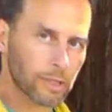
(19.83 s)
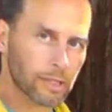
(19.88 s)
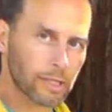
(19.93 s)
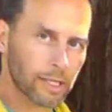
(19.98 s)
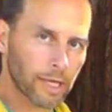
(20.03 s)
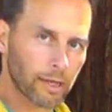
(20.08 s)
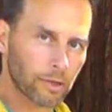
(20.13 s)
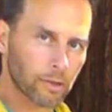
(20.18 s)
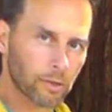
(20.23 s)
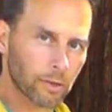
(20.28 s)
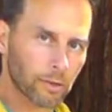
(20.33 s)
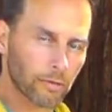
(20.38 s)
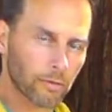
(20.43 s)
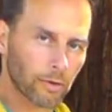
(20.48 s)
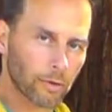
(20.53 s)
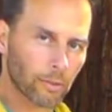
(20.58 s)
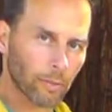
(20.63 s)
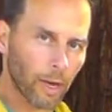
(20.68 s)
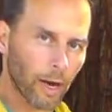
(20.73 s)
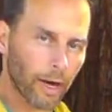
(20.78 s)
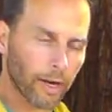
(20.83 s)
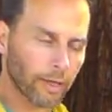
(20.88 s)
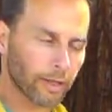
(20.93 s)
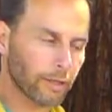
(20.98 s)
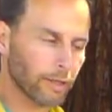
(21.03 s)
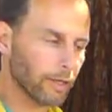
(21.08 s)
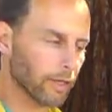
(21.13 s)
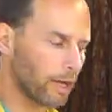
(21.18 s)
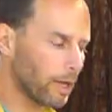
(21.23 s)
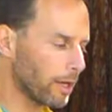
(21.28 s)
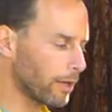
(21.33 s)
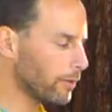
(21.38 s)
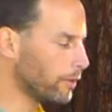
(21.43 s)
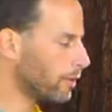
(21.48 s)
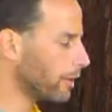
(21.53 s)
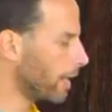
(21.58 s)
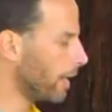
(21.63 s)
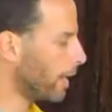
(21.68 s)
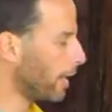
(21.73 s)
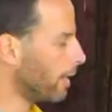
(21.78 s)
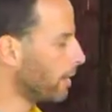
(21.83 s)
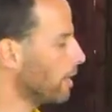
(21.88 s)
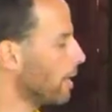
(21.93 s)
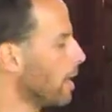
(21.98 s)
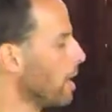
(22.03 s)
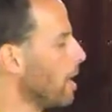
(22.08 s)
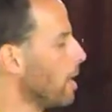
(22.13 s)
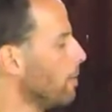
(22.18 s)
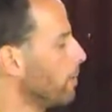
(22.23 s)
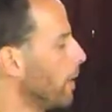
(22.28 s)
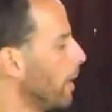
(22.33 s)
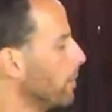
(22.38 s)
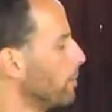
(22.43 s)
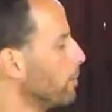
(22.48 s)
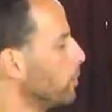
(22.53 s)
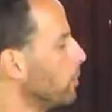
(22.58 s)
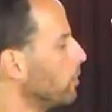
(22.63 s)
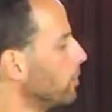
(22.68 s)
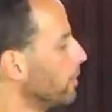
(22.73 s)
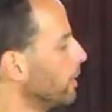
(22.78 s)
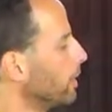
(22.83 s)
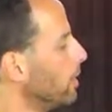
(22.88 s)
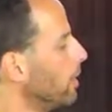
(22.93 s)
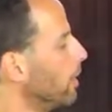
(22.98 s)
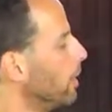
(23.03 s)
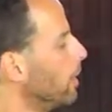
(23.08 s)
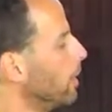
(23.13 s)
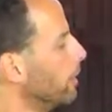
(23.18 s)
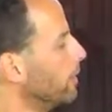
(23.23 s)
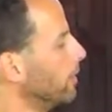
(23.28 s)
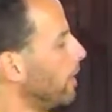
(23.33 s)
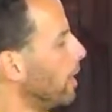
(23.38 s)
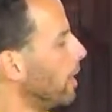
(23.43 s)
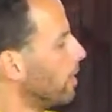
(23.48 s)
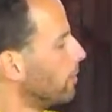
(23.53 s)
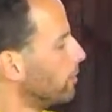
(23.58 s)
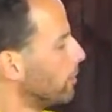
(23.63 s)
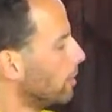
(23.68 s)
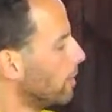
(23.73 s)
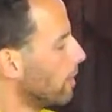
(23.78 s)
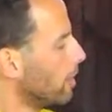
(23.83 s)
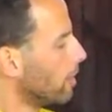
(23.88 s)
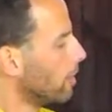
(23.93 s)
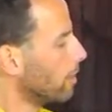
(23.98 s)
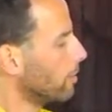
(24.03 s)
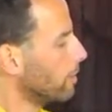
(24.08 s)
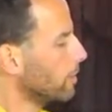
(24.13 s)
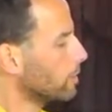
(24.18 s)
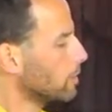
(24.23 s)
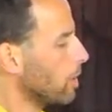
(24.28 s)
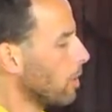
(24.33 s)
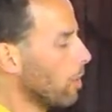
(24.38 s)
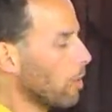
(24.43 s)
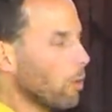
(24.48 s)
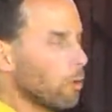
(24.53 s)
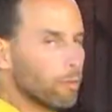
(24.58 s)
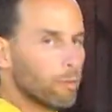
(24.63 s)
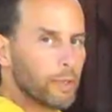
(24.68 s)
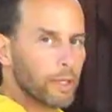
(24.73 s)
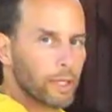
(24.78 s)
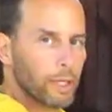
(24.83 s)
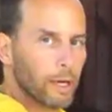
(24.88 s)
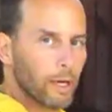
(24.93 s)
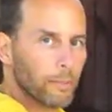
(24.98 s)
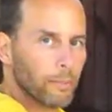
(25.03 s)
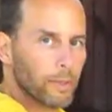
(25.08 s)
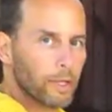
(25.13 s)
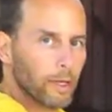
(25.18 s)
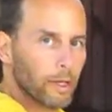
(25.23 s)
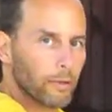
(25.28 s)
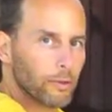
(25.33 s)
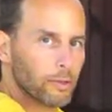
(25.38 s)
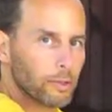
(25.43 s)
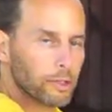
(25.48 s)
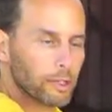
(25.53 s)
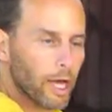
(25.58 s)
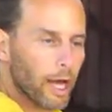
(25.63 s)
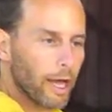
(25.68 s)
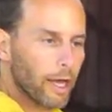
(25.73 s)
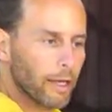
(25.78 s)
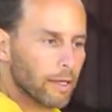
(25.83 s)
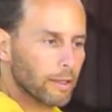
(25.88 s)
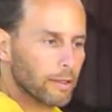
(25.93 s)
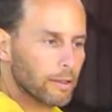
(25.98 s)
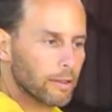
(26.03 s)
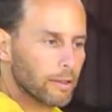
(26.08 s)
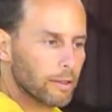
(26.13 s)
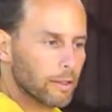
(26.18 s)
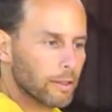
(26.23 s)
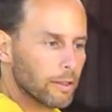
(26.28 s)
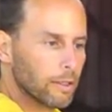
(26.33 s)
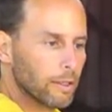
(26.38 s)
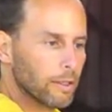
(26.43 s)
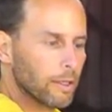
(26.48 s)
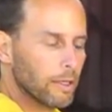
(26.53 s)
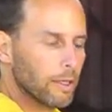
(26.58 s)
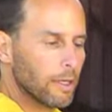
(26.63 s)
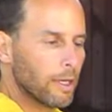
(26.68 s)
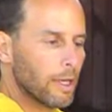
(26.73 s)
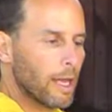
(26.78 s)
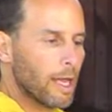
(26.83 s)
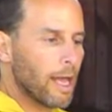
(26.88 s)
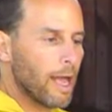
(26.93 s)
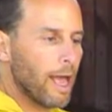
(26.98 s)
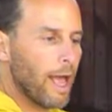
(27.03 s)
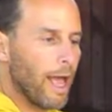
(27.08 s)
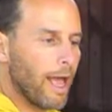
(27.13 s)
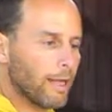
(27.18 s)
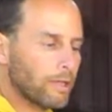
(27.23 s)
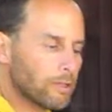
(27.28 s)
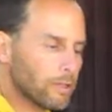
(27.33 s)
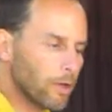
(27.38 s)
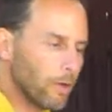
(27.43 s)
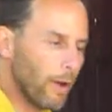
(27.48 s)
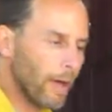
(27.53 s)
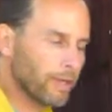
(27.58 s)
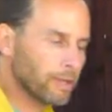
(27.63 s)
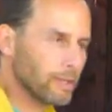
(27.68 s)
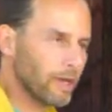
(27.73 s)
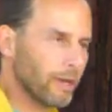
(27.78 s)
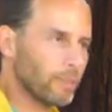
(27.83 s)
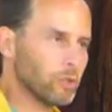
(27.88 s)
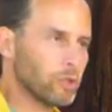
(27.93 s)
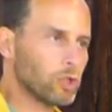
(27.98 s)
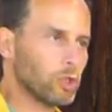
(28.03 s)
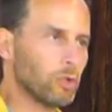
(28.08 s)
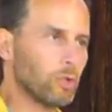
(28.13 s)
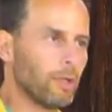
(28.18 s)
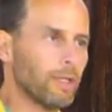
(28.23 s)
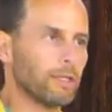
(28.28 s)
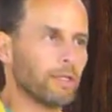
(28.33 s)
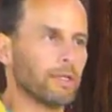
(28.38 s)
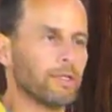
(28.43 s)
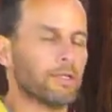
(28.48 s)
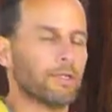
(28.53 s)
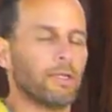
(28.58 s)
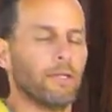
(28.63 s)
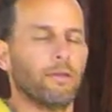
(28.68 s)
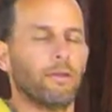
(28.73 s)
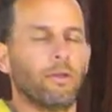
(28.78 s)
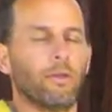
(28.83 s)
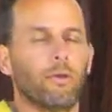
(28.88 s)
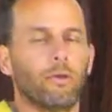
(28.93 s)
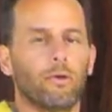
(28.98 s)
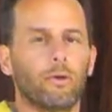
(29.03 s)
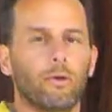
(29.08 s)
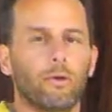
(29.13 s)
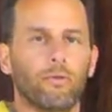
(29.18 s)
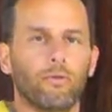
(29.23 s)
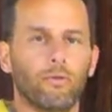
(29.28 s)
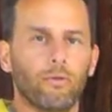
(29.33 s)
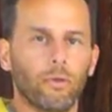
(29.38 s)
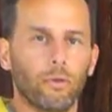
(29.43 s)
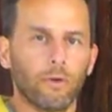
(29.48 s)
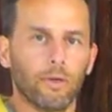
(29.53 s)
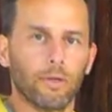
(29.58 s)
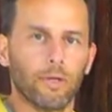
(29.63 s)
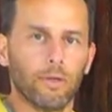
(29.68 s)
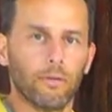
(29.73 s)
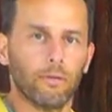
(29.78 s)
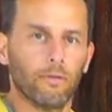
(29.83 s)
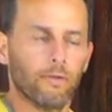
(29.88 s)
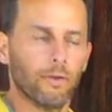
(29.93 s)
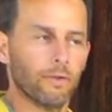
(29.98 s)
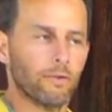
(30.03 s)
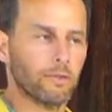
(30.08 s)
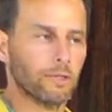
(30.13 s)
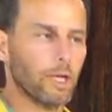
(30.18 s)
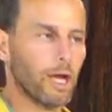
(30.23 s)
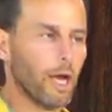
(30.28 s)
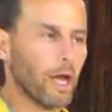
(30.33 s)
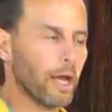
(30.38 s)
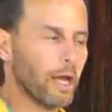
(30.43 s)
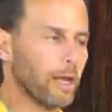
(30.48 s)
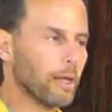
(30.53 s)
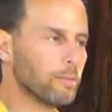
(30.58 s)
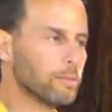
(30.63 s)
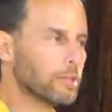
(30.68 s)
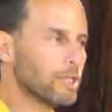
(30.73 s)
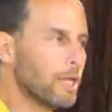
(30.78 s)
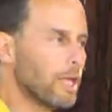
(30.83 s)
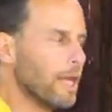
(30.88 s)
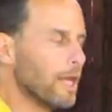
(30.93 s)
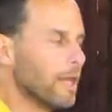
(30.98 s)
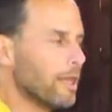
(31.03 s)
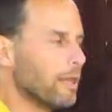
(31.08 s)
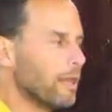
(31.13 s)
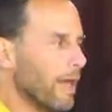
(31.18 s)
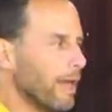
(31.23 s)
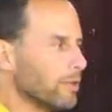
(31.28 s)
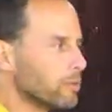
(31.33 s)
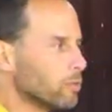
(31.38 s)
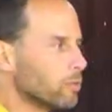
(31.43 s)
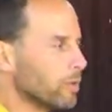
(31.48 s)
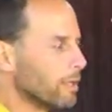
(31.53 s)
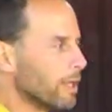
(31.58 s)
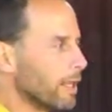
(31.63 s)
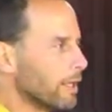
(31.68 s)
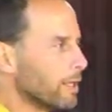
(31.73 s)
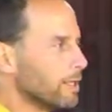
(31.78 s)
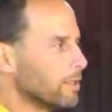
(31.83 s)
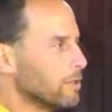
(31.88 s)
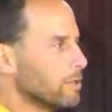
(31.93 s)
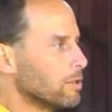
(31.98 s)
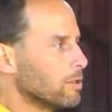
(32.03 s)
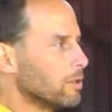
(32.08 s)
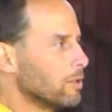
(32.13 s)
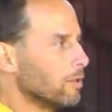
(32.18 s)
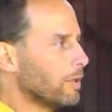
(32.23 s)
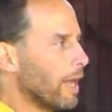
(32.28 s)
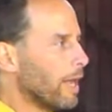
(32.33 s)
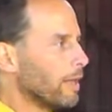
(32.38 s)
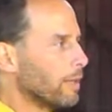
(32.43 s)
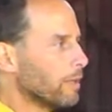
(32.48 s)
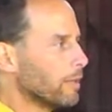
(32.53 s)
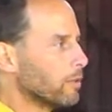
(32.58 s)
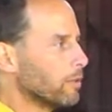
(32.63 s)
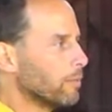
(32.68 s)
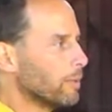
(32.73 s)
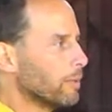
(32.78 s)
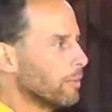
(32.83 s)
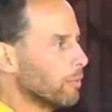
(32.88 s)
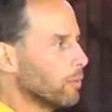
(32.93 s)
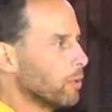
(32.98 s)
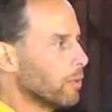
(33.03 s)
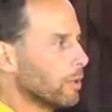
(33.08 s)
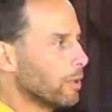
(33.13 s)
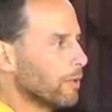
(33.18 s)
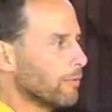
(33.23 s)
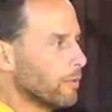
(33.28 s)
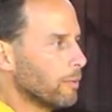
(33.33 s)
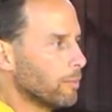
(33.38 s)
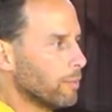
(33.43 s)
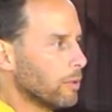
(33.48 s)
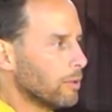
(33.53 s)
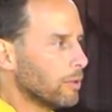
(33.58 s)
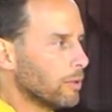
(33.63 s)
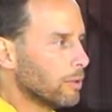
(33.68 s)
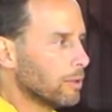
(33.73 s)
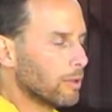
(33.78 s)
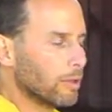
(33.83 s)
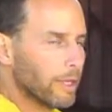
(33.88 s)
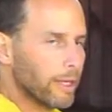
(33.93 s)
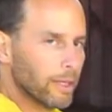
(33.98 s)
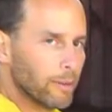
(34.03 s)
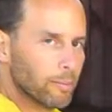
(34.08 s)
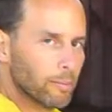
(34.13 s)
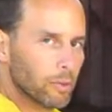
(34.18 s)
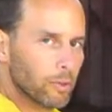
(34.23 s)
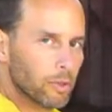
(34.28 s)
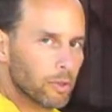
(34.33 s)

about twists enough, especially when we think about shoulders, and yet shoulders, of course, they can move in all of these different directions. And when we just think about wanting to do things to help shoulders that are static, that are just in the